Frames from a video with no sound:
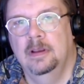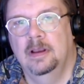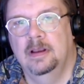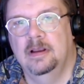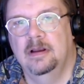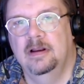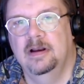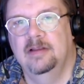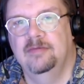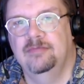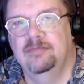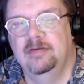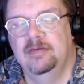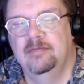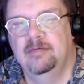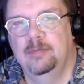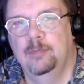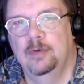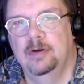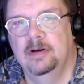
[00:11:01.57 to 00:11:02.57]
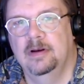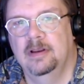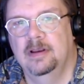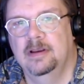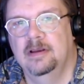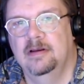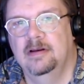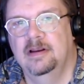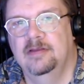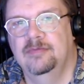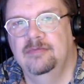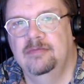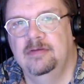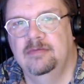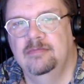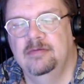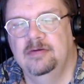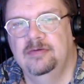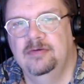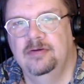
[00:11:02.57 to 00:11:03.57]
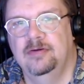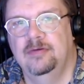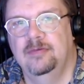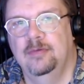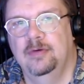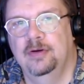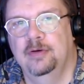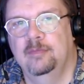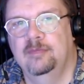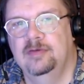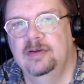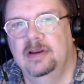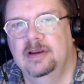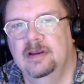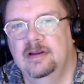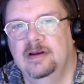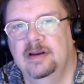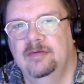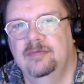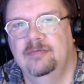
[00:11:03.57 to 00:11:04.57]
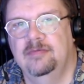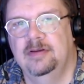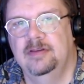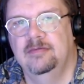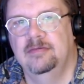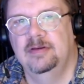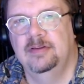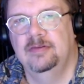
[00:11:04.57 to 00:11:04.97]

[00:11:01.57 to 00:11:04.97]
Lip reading: can't have 3, 3, 1, I can't have 3, 3, 2, and obviously I can't have 3, 3,